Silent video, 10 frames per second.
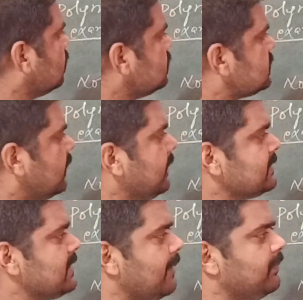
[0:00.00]
some
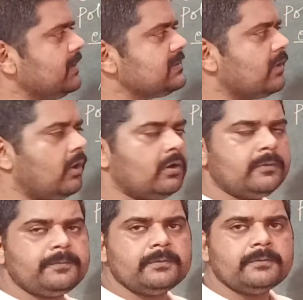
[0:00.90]
examples
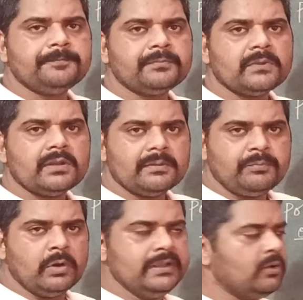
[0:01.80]
of
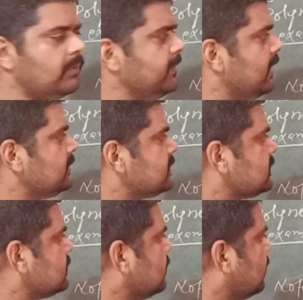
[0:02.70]

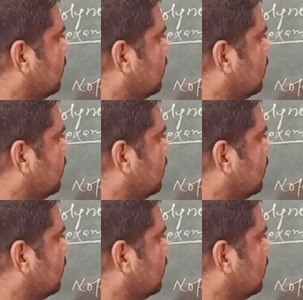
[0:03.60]
polynomials.